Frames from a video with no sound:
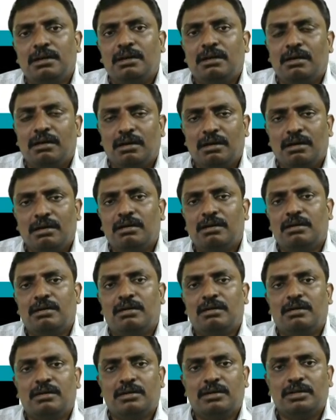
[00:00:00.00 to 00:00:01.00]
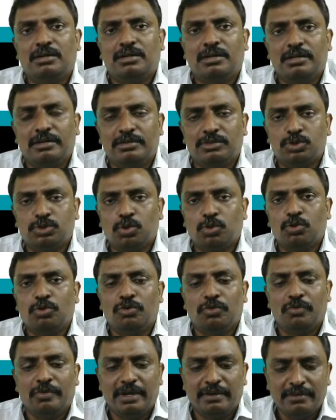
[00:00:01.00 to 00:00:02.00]

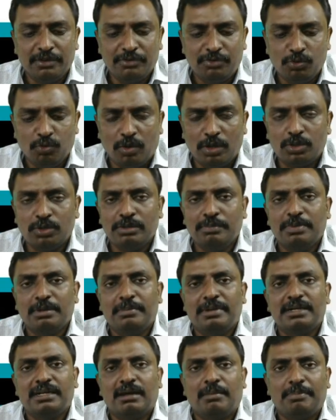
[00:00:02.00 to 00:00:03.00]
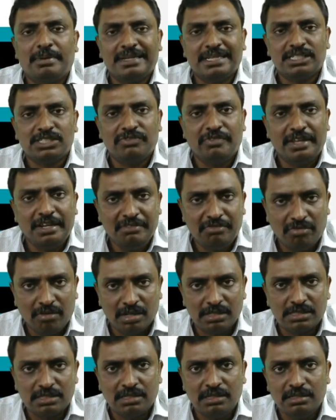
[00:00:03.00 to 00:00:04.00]
So whenever if you want to implement the application very
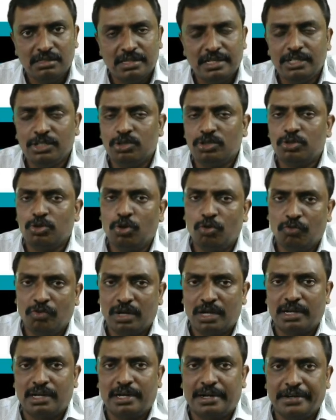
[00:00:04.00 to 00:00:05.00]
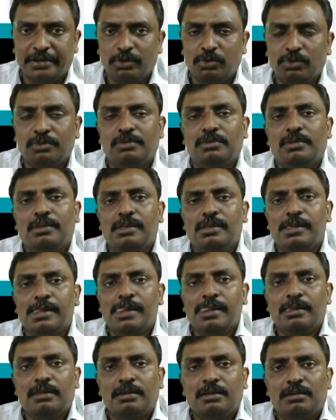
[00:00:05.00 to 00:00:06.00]
faster, then you could go for an Arduino.
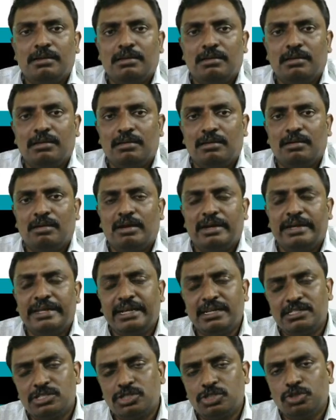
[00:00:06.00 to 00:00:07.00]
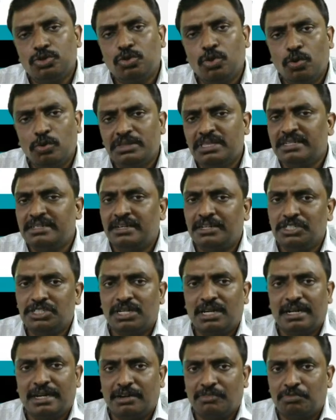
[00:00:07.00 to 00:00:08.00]
Else you go with the
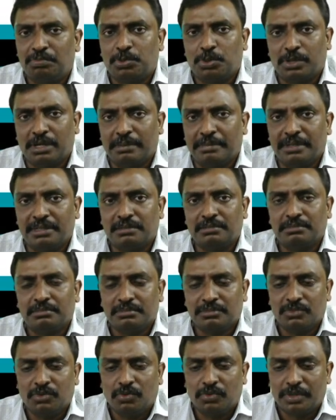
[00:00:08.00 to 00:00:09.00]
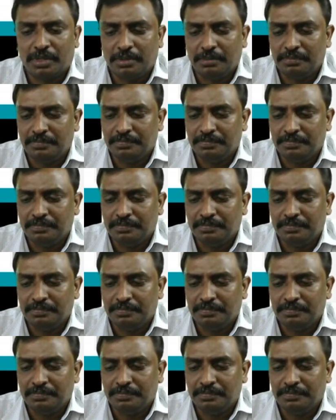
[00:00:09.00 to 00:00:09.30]
traditional line of programming. Okay.